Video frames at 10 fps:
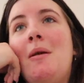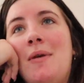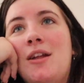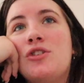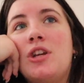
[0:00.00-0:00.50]
my
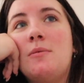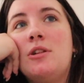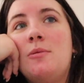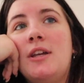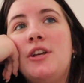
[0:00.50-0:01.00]
manuscript a
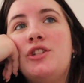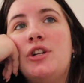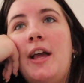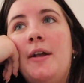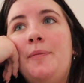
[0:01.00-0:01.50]
little bit
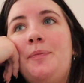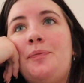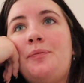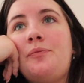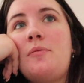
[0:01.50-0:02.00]
yesterday.
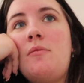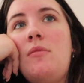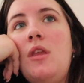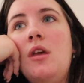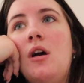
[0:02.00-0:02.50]

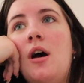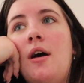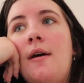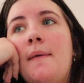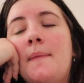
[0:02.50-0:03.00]

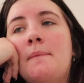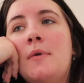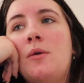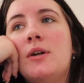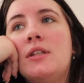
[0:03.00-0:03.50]

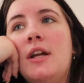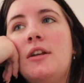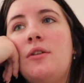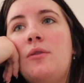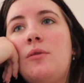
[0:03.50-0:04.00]
Um, what did I
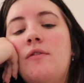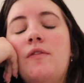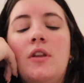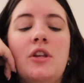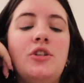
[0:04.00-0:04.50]
do?
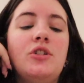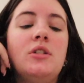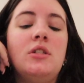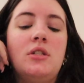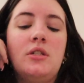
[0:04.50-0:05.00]
Finished a
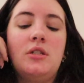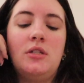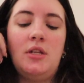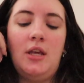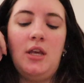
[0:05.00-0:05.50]

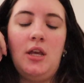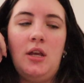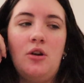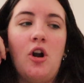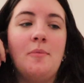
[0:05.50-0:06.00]

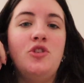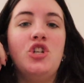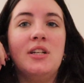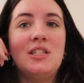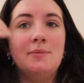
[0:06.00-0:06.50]
scene, or I'm
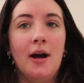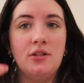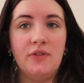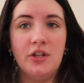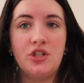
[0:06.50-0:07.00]
just about
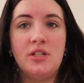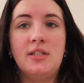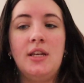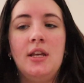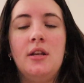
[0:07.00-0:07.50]
to finish a
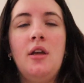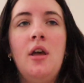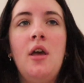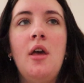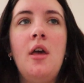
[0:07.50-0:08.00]
scene.
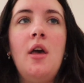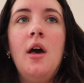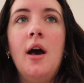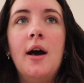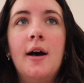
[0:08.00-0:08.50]

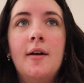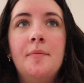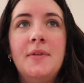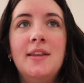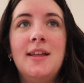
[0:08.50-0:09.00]

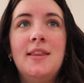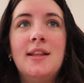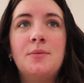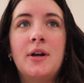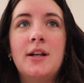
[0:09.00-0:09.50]
Um, and
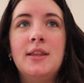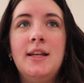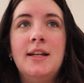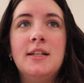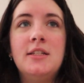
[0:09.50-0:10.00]
then we're going to
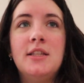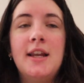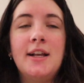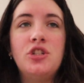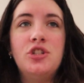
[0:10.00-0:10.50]
lead into the
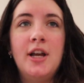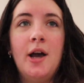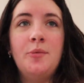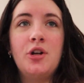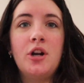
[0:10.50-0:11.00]
next
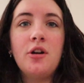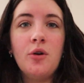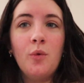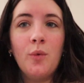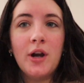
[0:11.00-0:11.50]
chapter
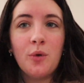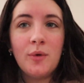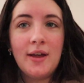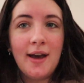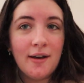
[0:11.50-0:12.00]
where
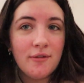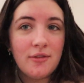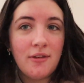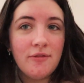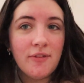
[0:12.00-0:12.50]
we have
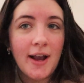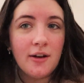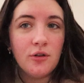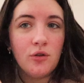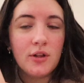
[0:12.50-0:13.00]
the
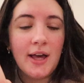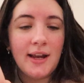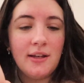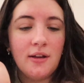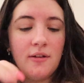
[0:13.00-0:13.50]
final
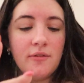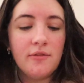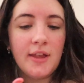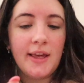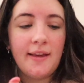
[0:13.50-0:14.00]
kind
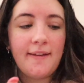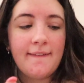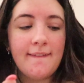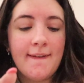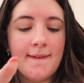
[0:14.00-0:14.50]
of
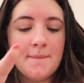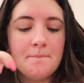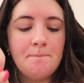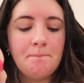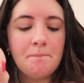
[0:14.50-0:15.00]
like
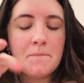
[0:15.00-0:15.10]
um,